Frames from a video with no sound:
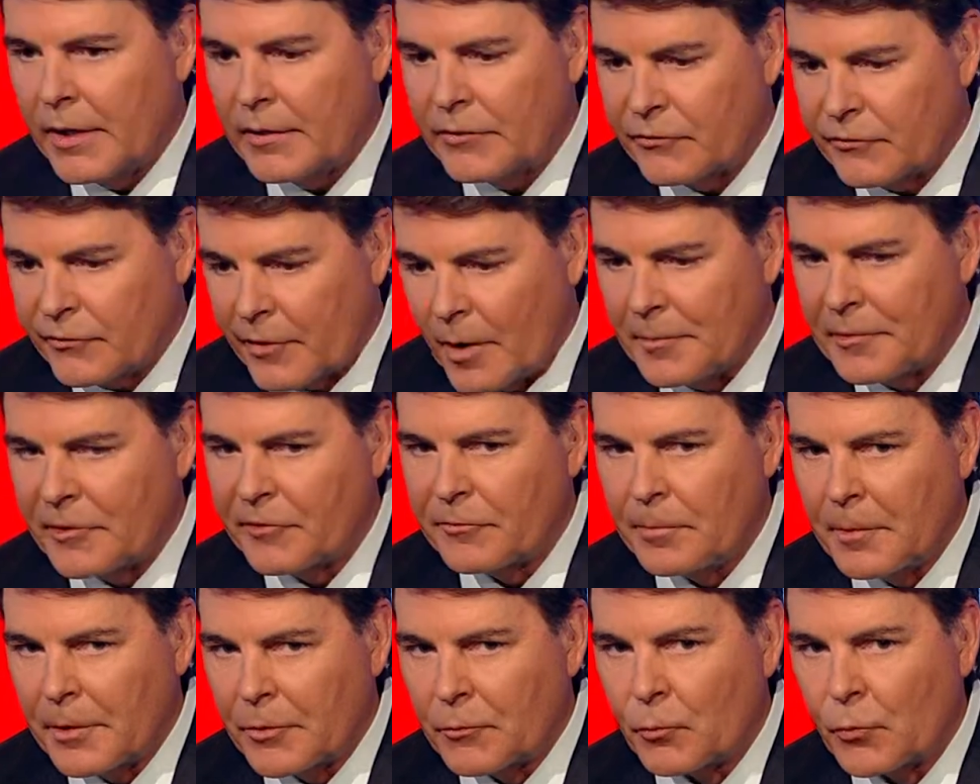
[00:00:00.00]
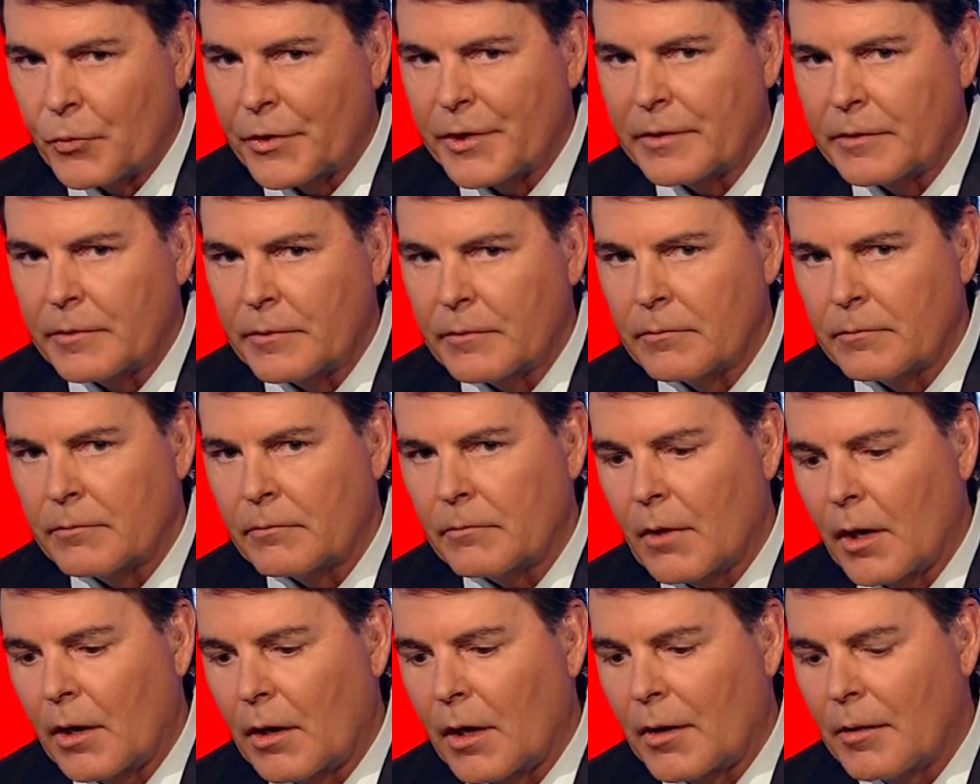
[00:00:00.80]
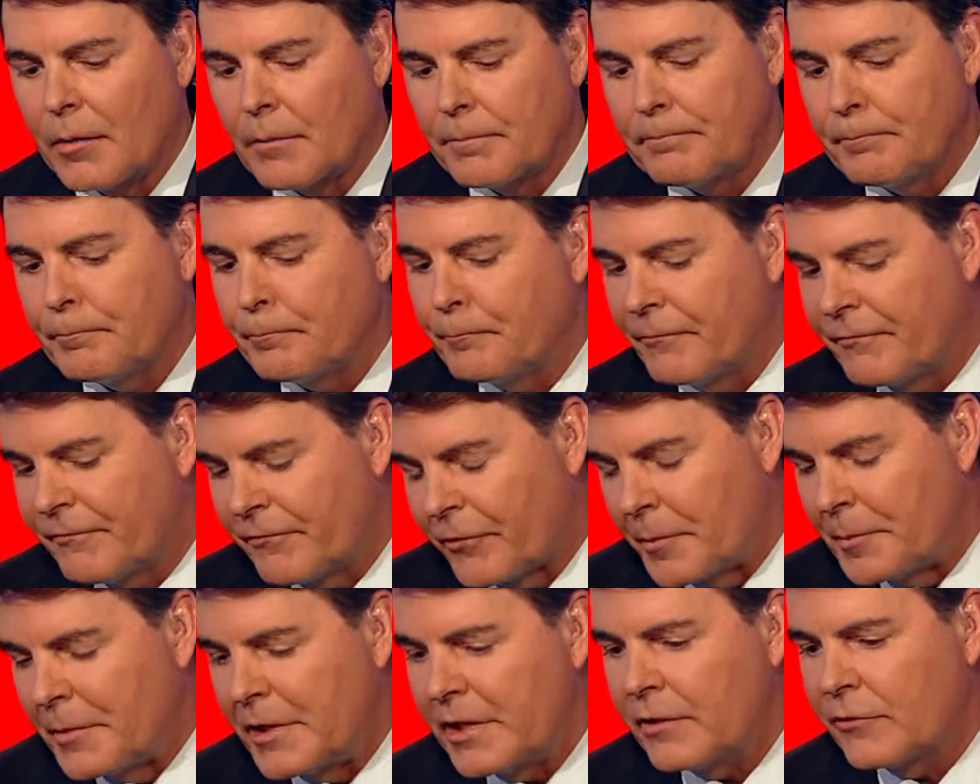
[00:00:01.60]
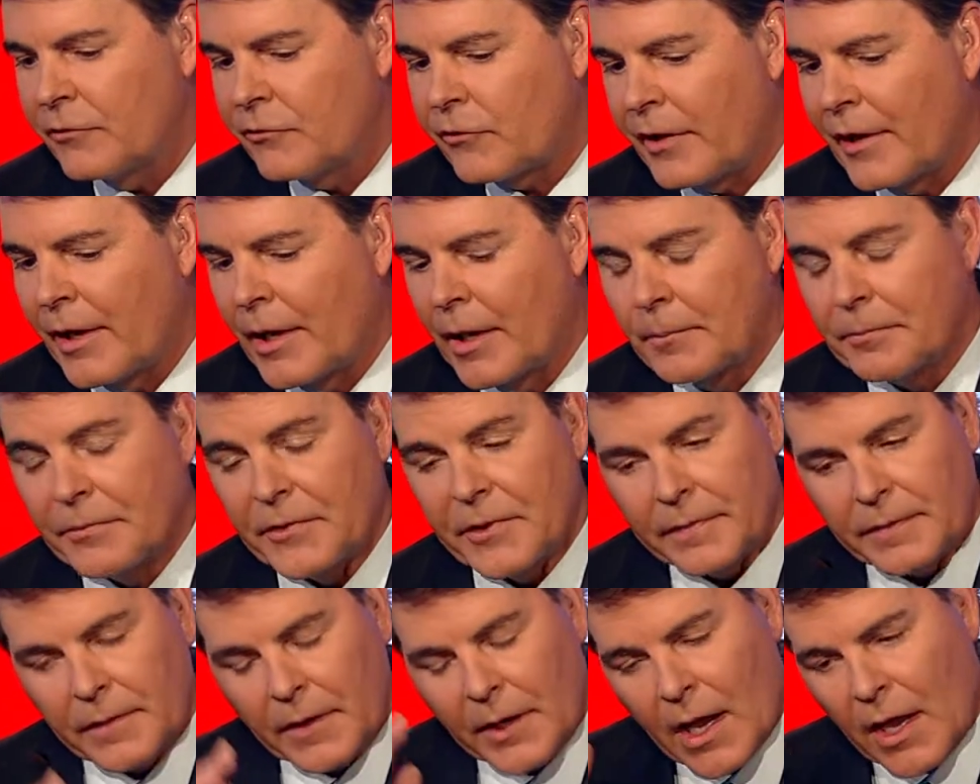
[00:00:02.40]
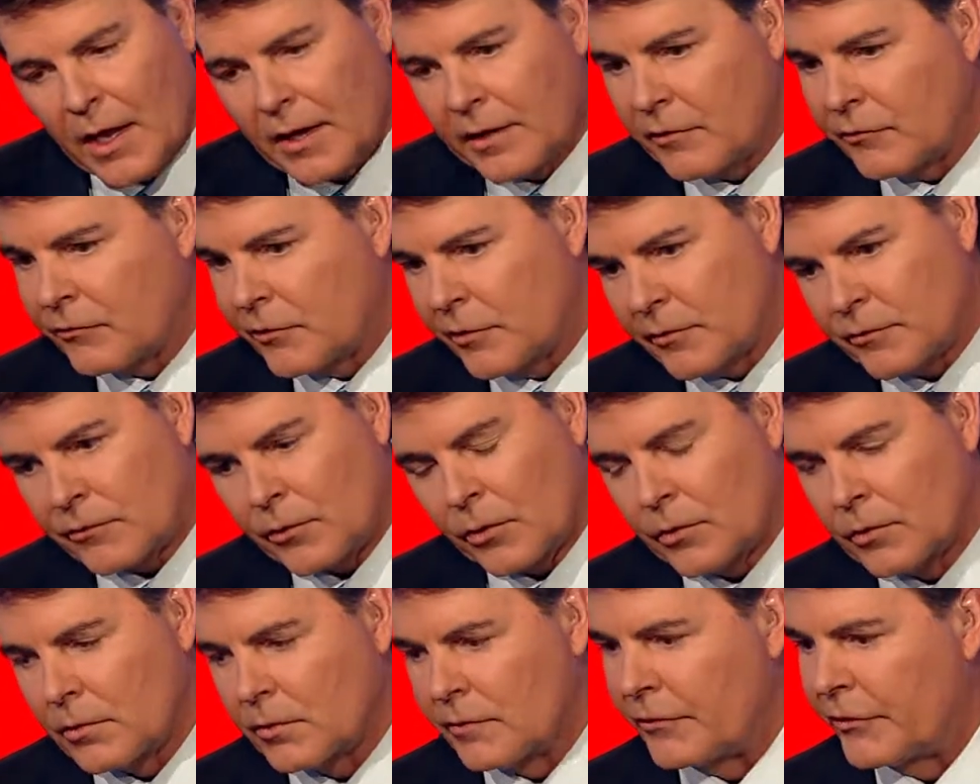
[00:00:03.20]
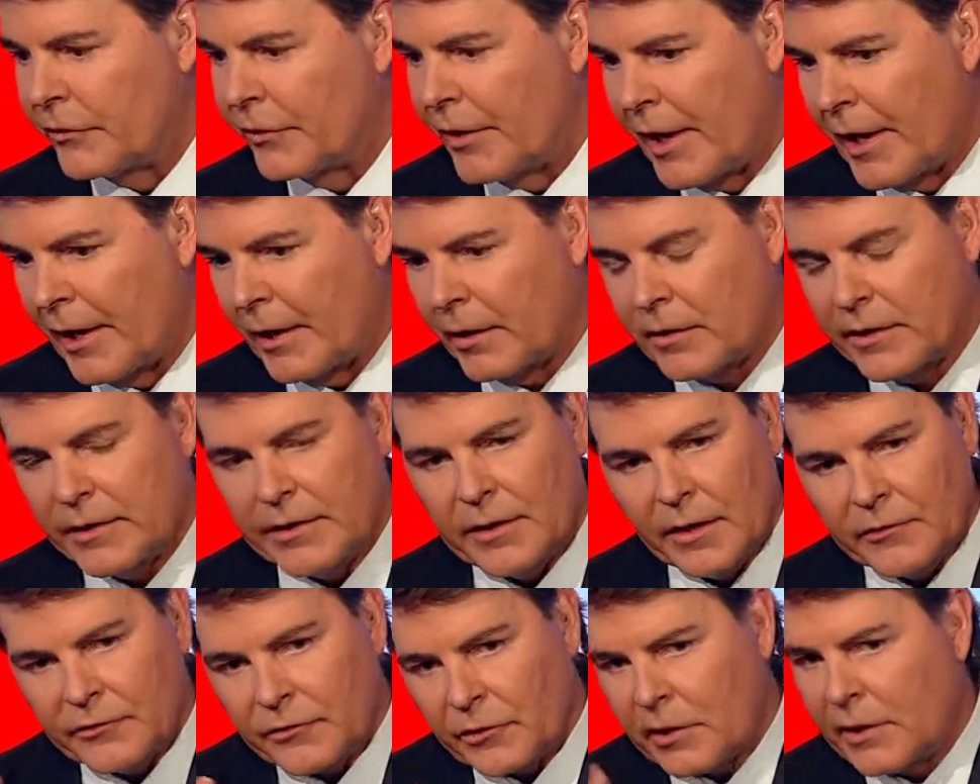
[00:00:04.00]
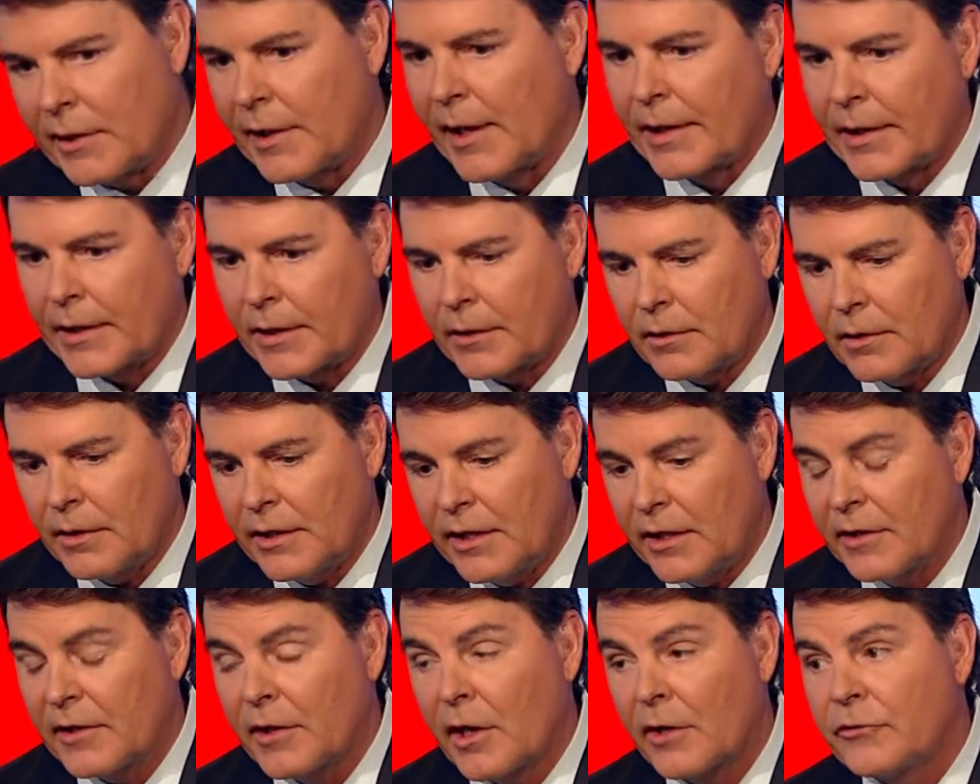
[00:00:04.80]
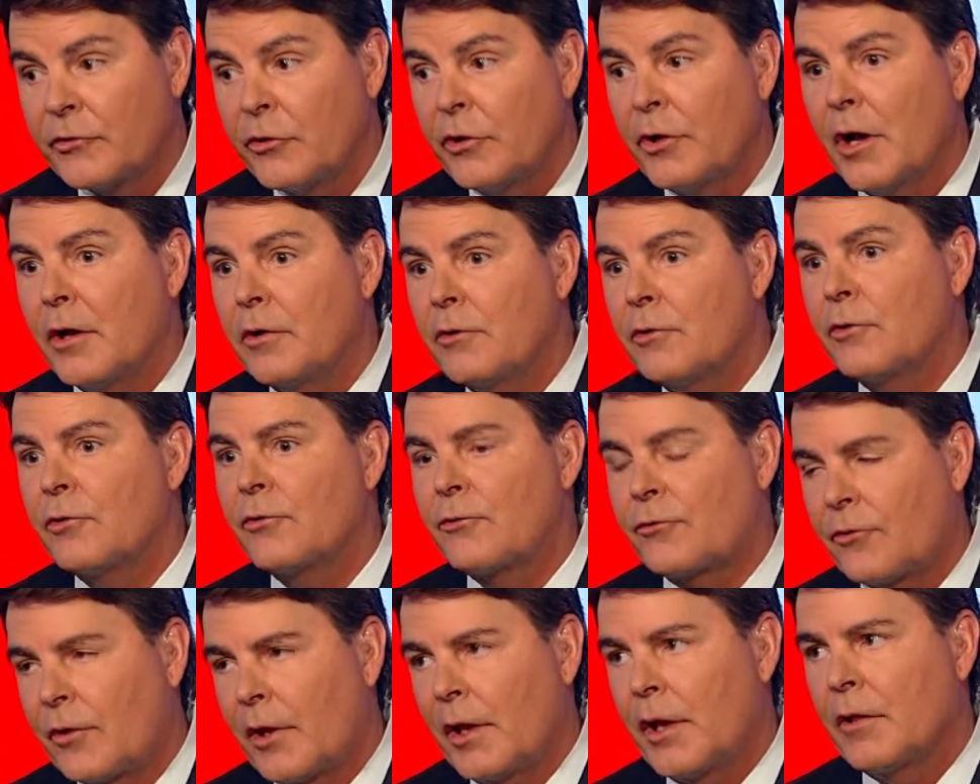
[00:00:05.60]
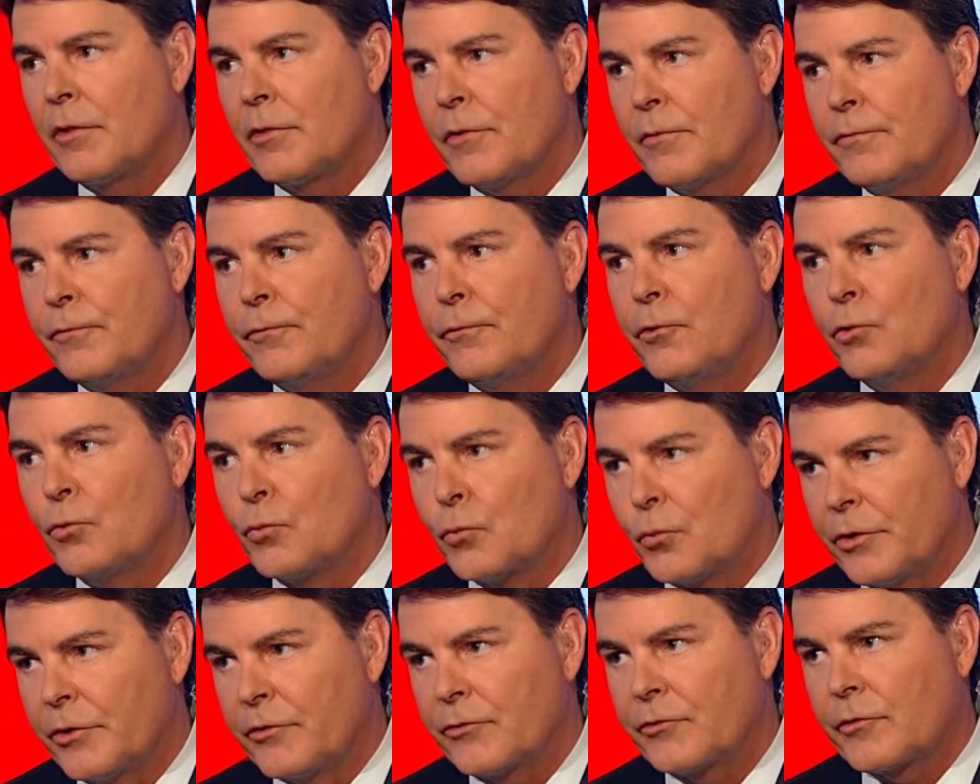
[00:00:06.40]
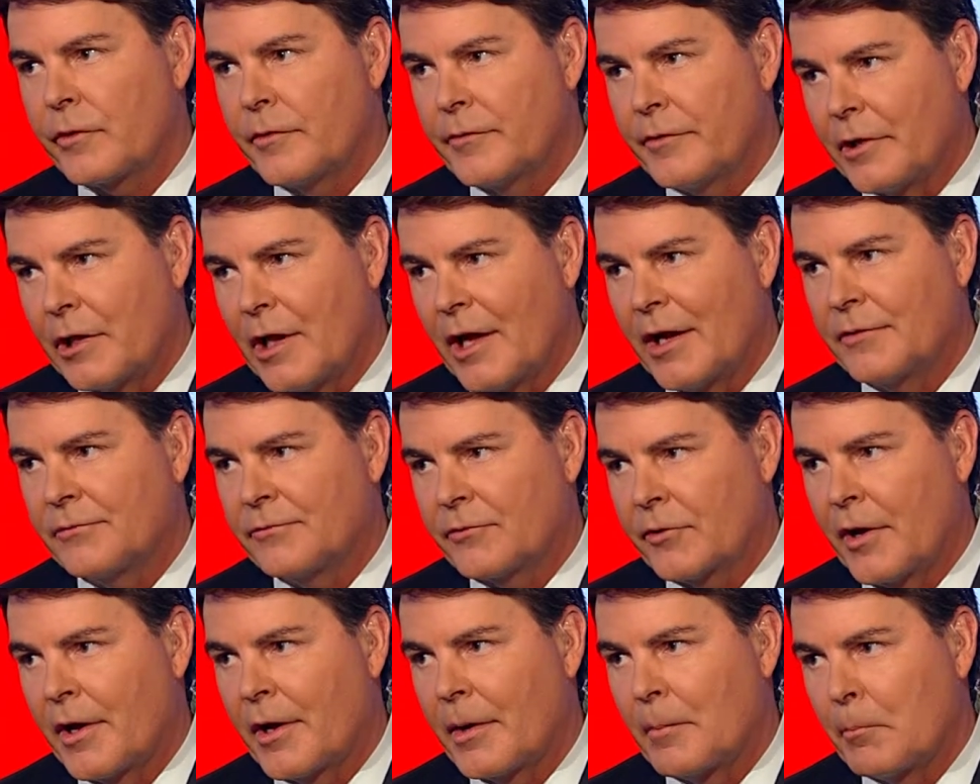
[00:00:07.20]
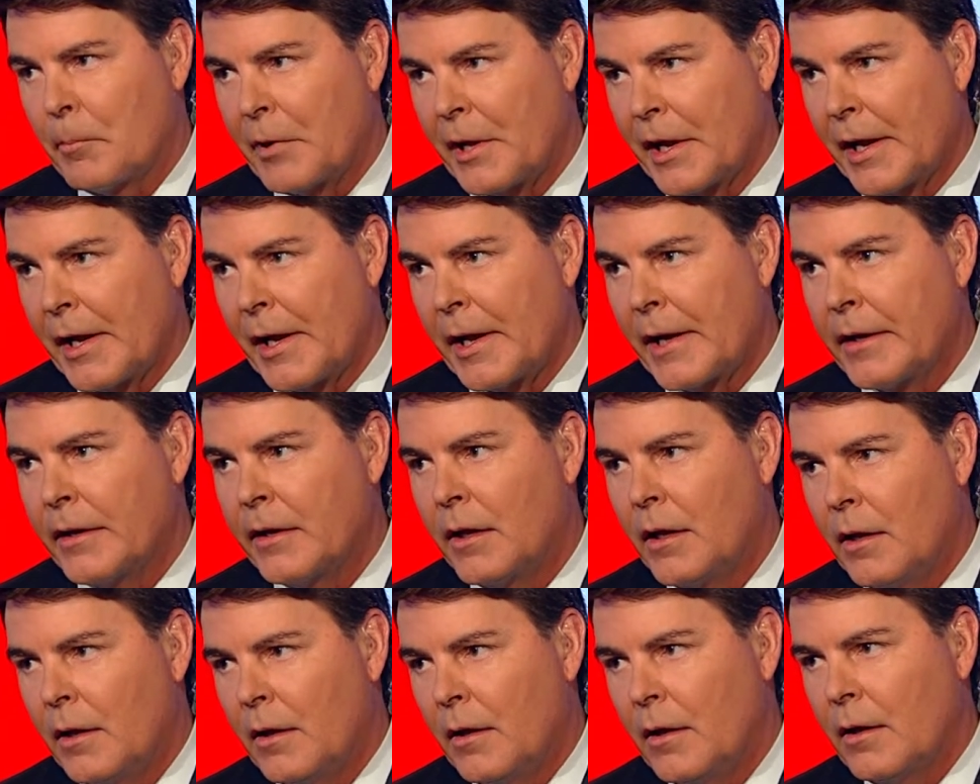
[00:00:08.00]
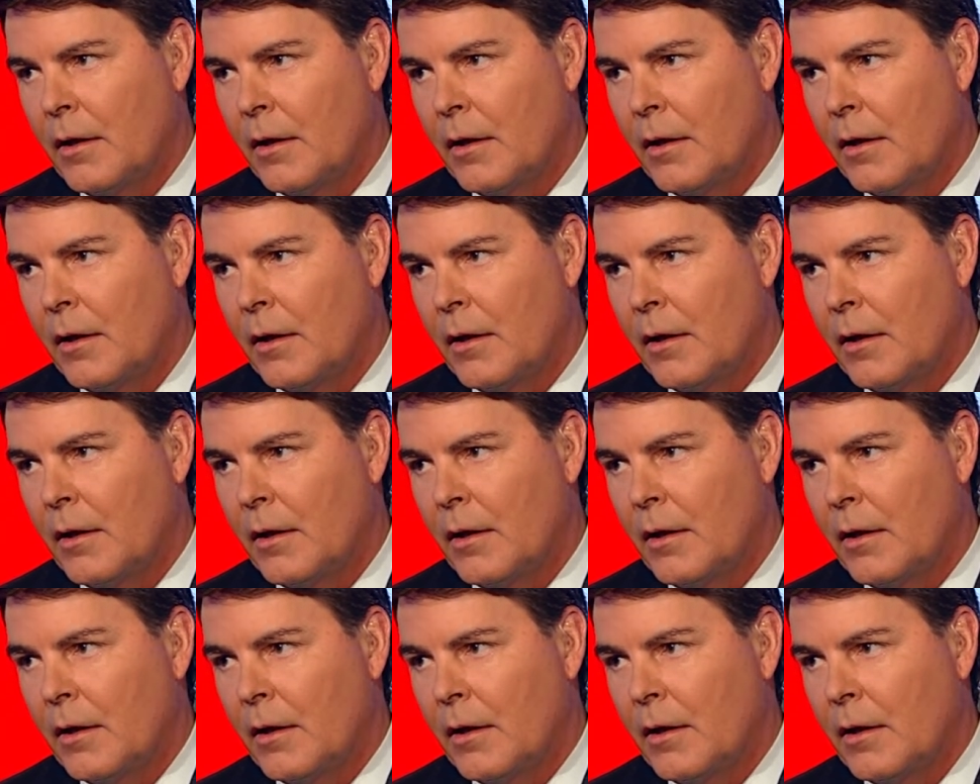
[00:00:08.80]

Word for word: and some has been written uh, from his camp, that the guy is in total denial. He doesn't get it. He doesn't understand the full risk of a lifetime ban.